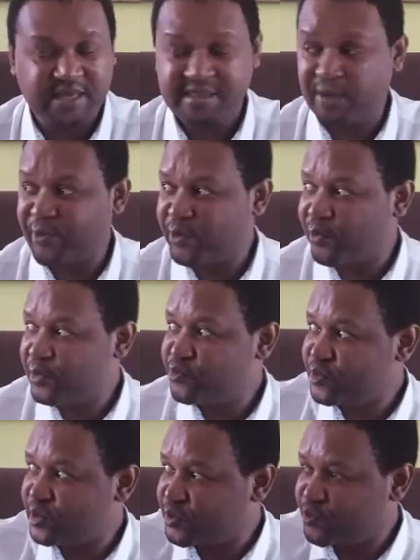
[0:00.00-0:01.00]
They were going
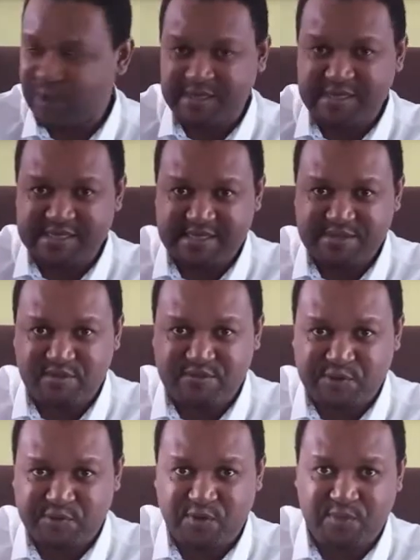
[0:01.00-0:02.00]
to destroy the city of
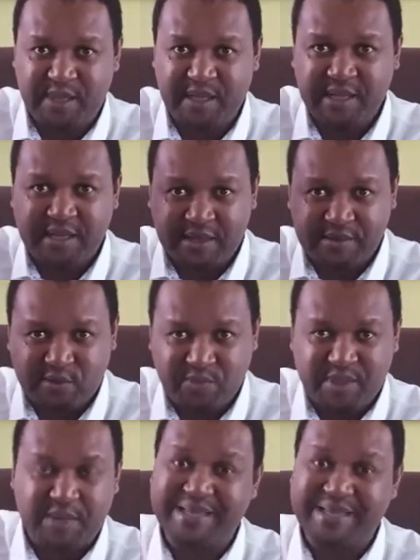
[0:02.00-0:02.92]
Sodom and Gomorrah.